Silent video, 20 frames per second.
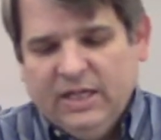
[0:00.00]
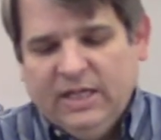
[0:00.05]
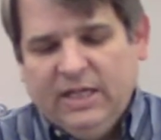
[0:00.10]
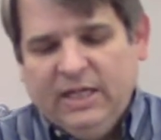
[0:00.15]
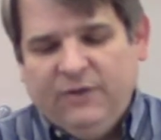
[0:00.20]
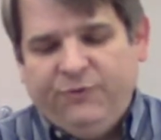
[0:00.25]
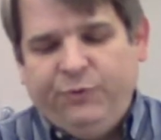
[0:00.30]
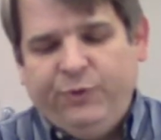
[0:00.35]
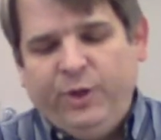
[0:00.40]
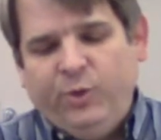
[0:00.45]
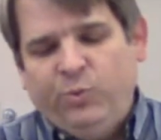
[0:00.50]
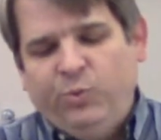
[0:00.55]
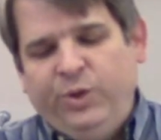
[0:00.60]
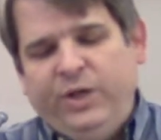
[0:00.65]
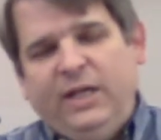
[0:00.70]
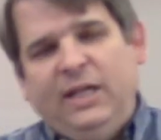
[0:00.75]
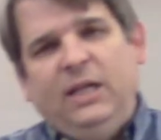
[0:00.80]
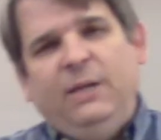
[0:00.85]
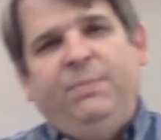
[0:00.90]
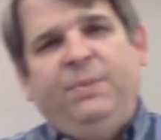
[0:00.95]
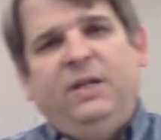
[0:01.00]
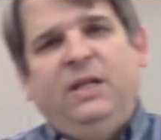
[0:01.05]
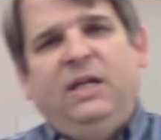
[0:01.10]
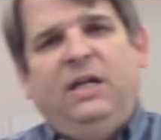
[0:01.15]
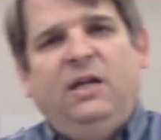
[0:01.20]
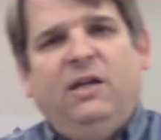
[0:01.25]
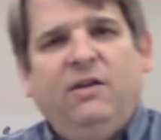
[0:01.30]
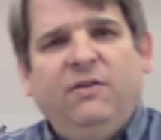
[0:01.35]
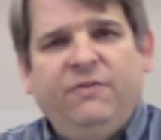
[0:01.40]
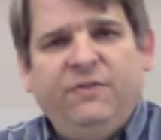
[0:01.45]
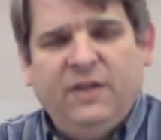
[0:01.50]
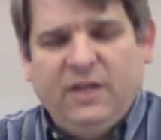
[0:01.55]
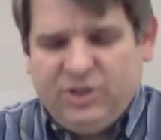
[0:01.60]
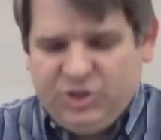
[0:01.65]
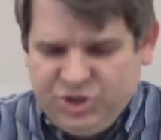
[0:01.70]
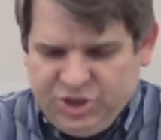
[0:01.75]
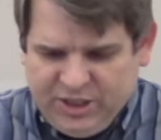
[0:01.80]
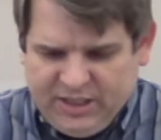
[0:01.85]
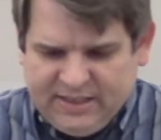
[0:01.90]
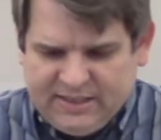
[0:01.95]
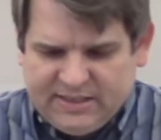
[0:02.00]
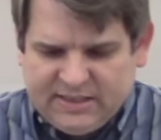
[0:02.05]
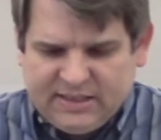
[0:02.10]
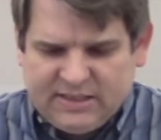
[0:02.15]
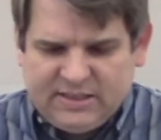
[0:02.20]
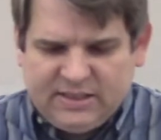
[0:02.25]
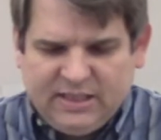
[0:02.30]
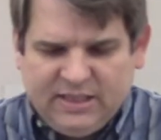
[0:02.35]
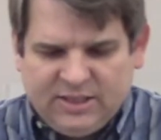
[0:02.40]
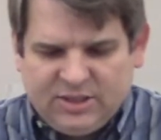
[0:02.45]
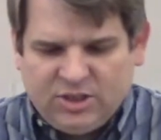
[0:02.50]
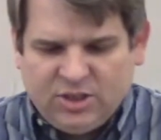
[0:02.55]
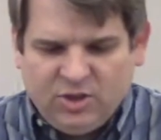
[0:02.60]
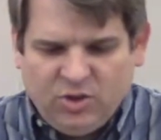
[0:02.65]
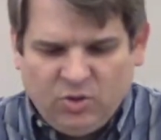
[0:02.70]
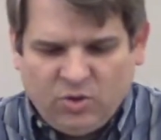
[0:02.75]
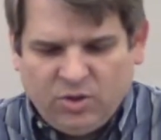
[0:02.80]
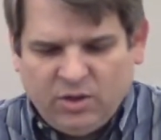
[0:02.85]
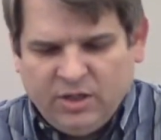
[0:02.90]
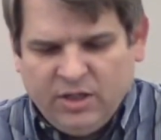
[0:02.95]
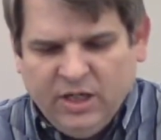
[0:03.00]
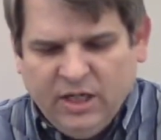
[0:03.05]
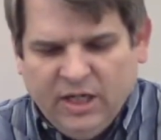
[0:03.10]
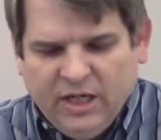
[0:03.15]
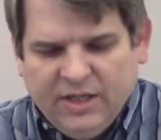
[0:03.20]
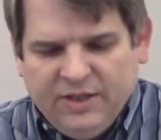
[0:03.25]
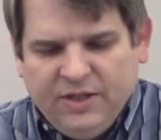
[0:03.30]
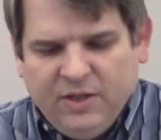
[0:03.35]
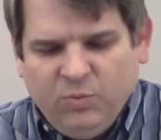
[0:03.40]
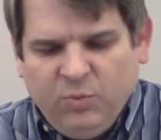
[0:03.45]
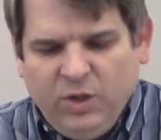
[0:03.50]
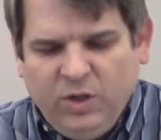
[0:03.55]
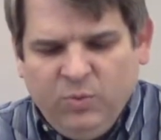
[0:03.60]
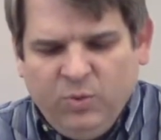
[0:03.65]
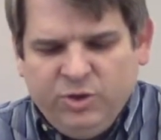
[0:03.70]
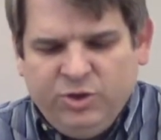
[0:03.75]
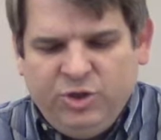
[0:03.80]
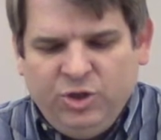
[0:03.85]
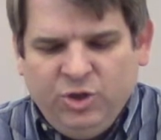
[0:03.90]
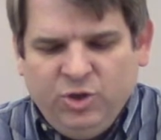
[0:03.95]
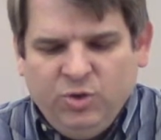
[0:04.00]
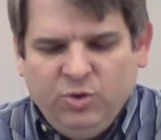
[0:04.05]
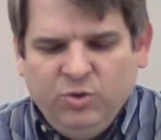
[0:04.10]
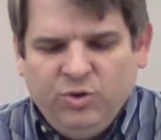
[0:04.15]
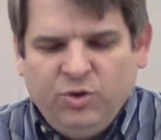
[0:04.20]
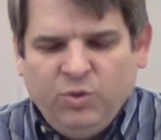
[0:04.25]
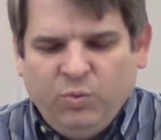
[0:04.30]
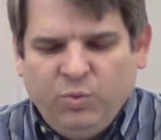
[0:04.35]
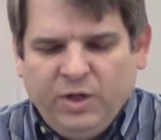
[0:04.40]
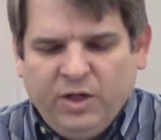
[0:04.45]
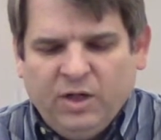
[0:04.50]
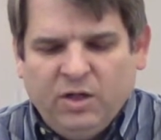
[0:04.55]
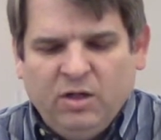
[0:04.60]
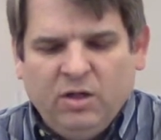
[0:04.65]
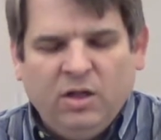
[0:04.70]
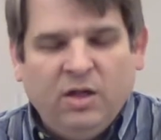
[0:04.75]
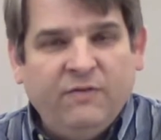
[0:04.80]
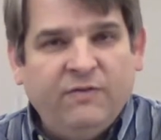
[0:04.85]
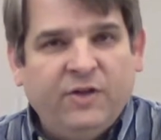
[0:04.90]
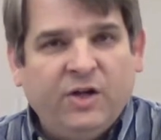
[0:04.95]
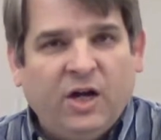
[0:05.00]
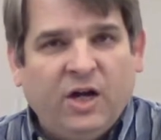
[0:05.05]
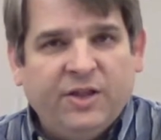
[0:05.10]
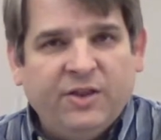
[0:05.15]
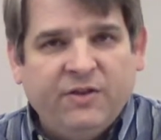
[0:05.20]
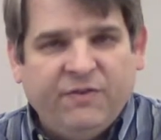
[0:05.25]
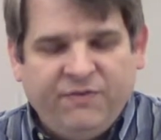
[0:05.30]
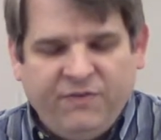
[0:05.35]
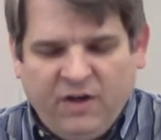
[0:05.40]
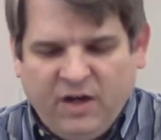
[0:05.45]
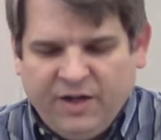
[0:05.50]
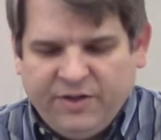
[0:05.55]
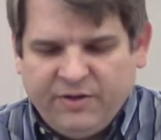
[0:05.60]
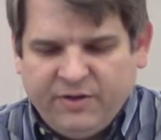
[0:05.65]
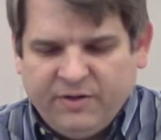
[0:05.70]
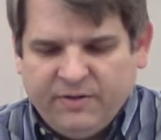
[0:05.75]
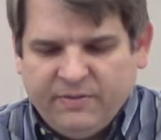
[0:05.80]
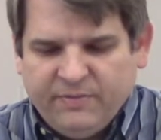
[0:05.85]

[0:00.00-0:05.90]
If we really believe that Jesus is the Lord, then we will do the will of God the Father.